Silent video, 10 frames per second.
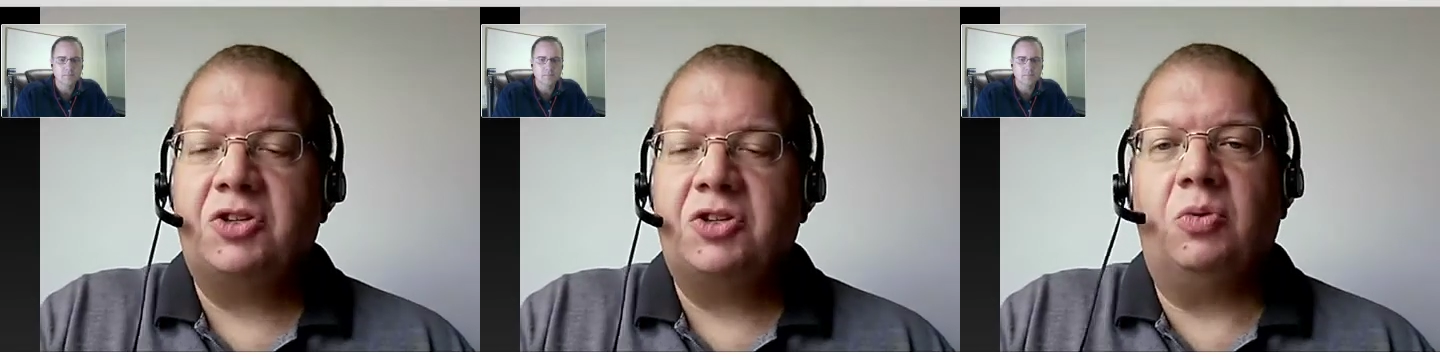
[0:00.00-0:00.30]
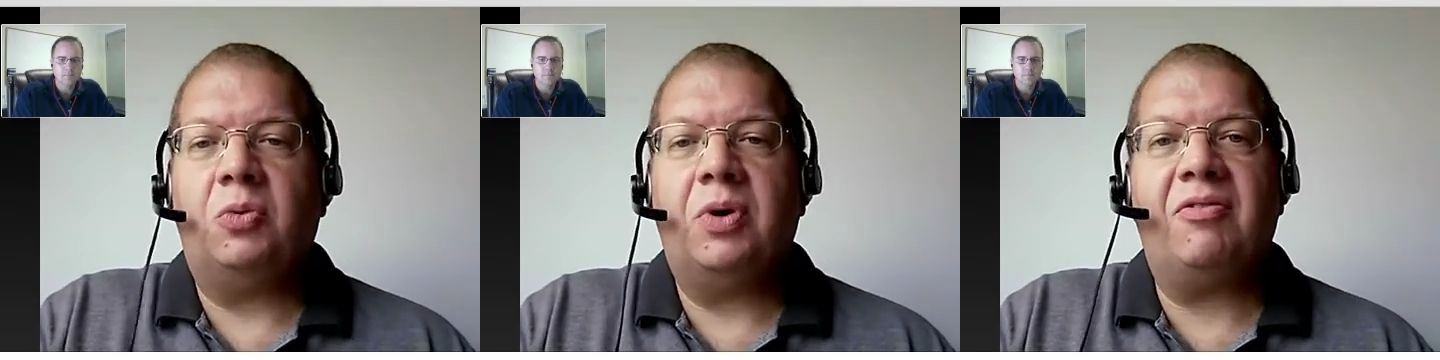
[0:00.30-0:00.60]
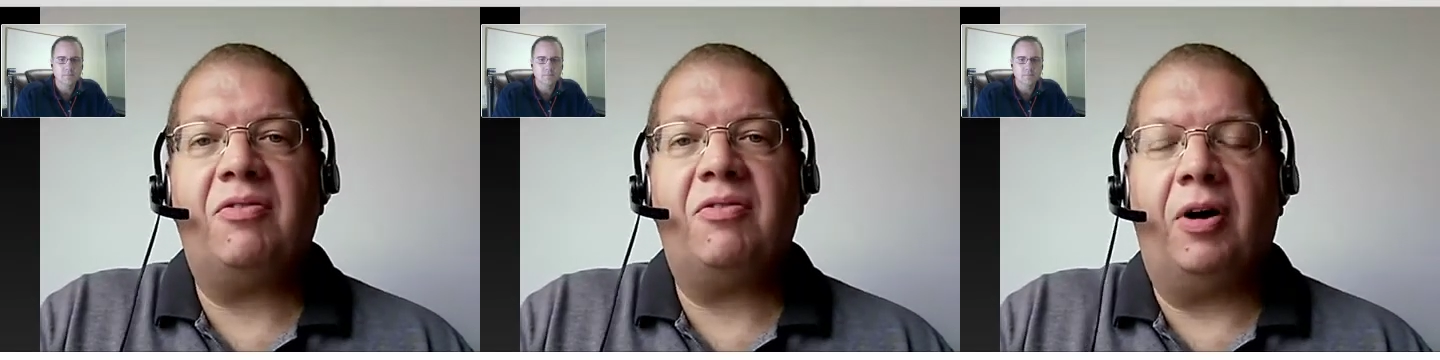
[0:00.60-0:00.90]
So, what we
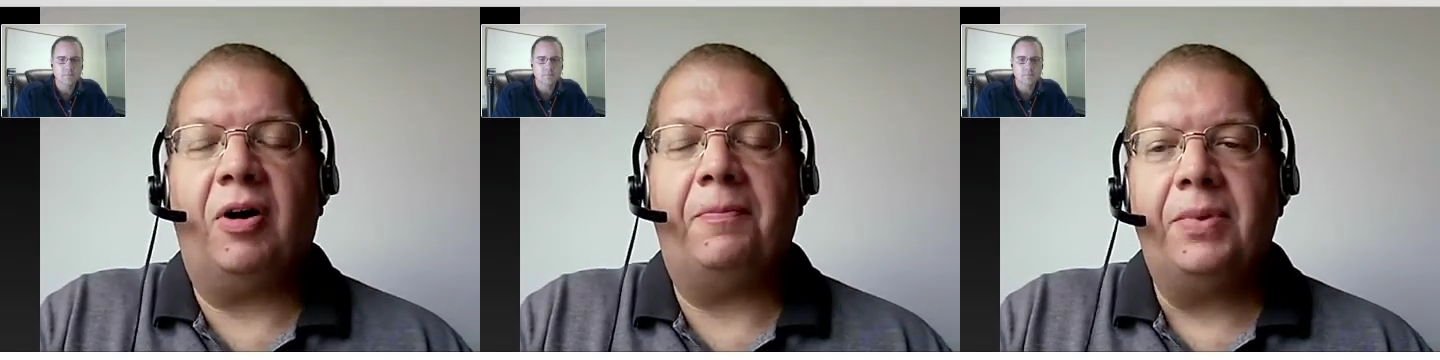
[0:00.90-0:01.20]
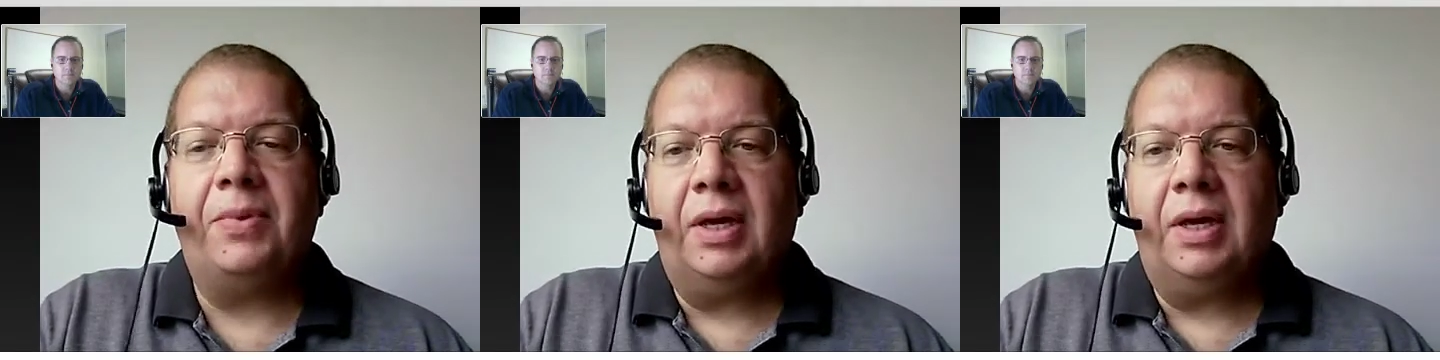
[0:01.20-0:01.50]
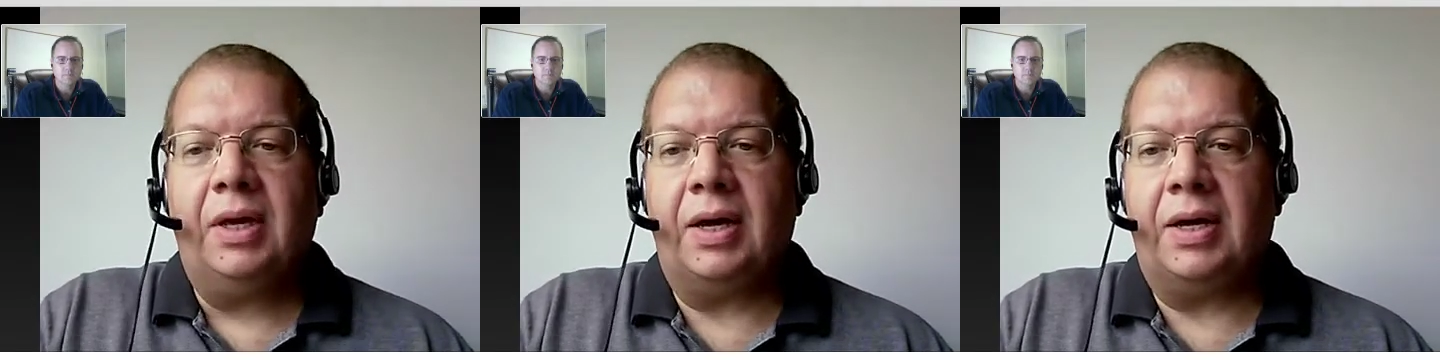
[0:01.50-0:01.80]
have are
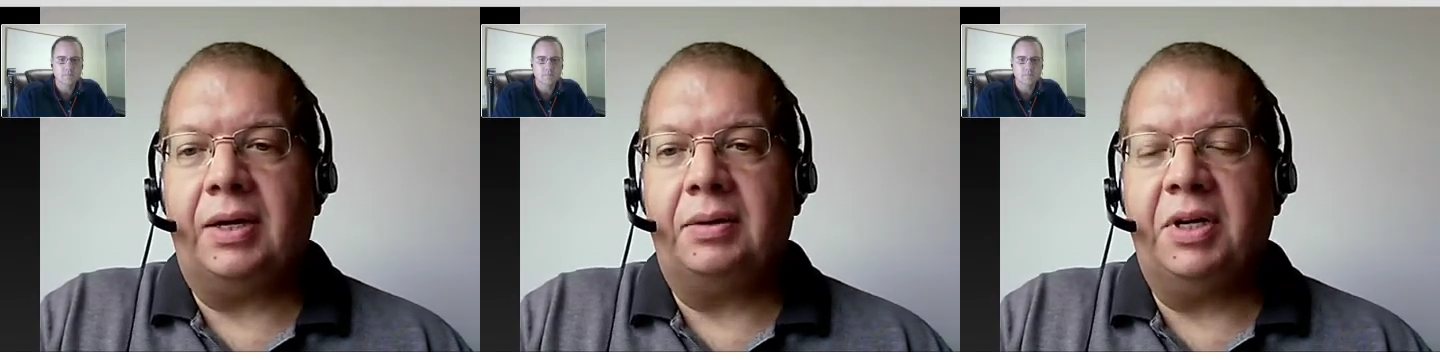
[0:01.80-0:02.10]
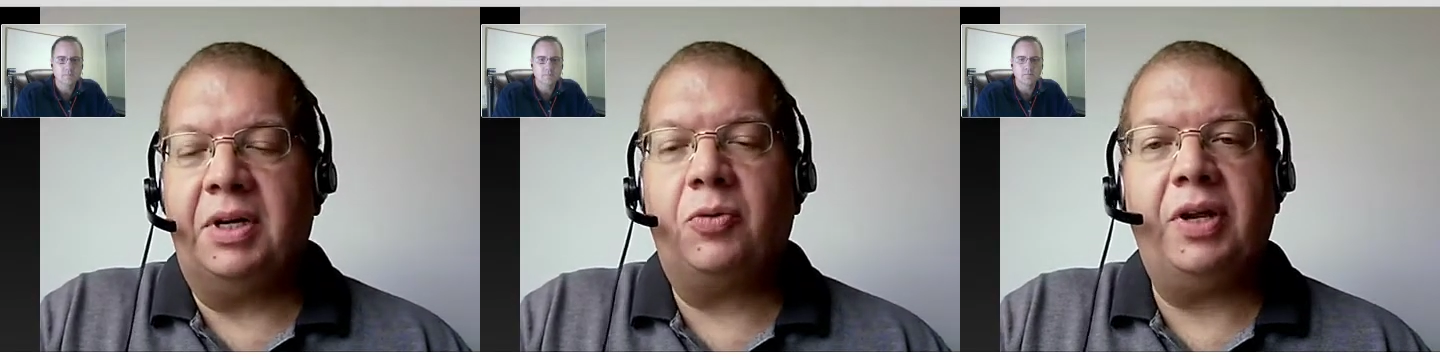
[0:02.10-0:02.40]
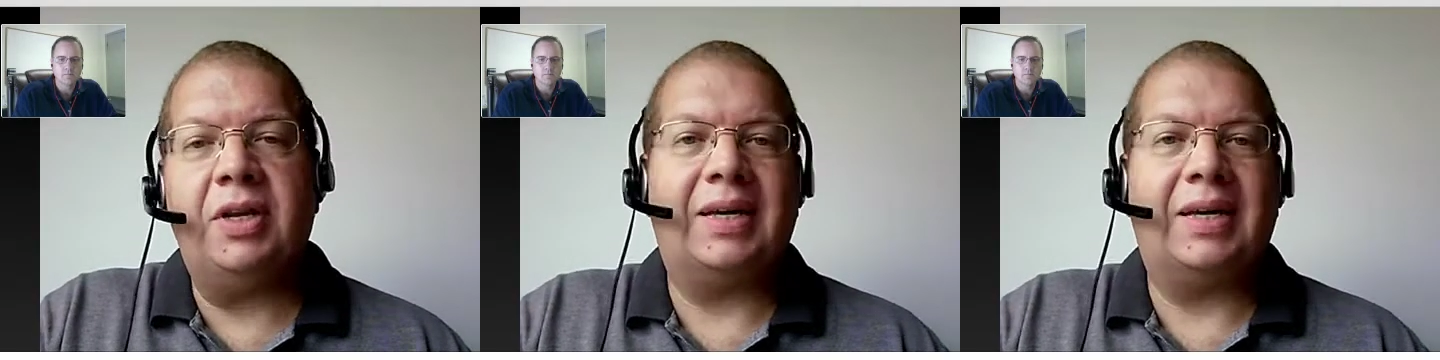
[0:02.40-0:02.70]

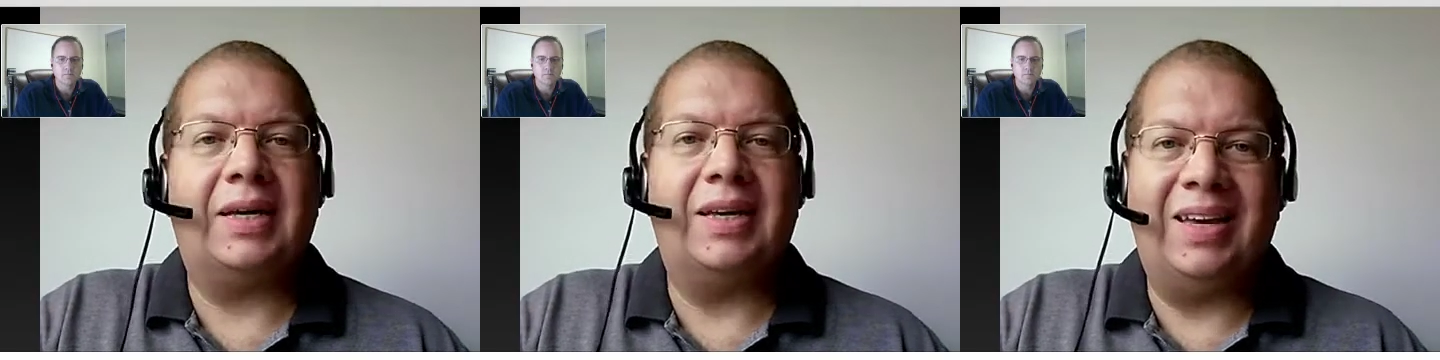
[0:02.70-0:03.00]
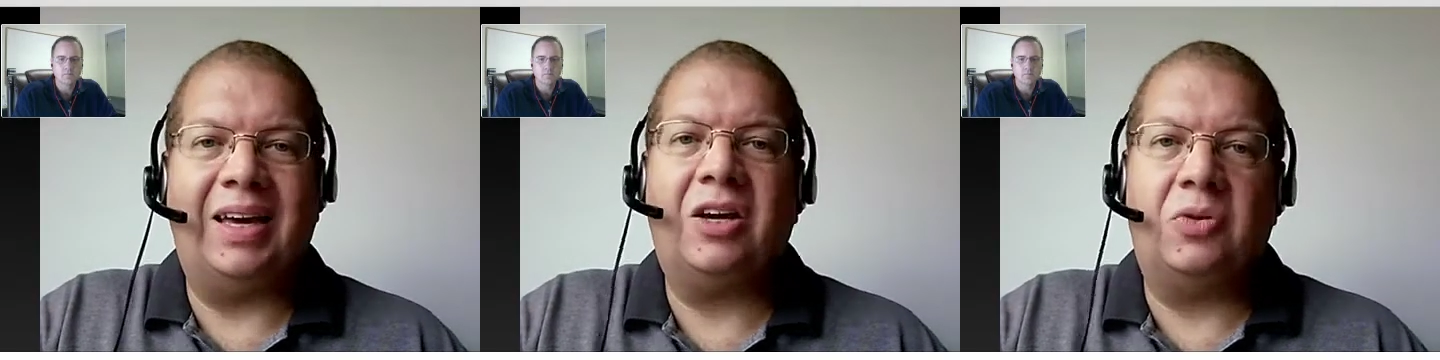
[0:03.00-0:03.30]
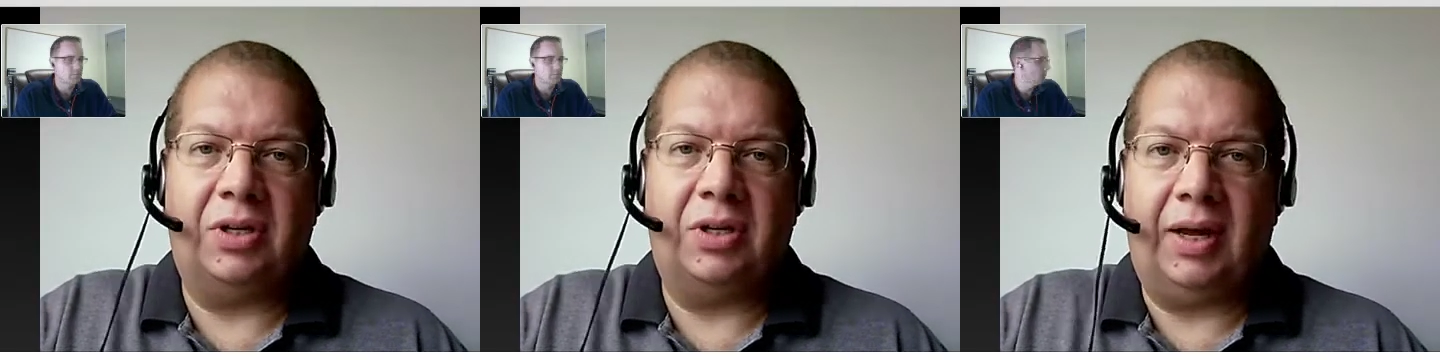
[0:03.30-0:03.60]
ingredients like
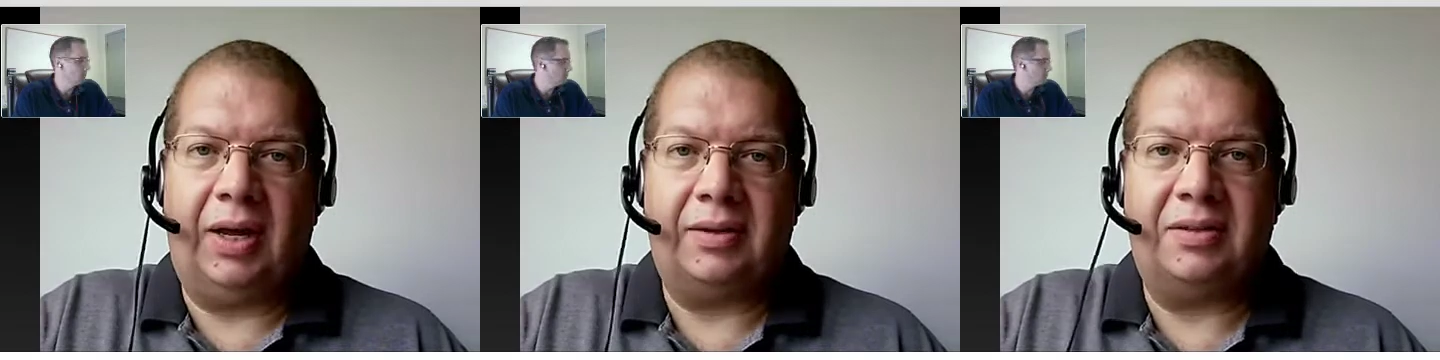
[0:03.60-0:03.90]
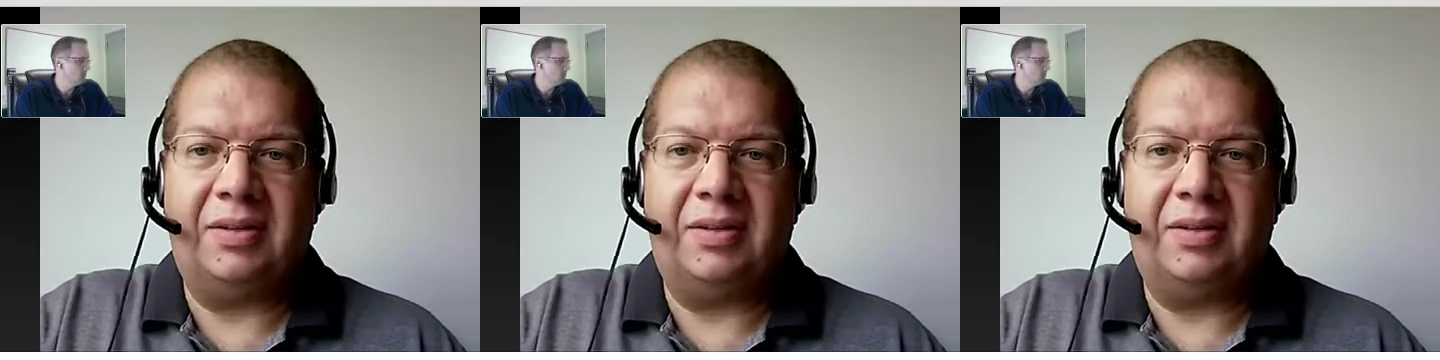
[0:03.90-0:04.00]
Ginkgo Select.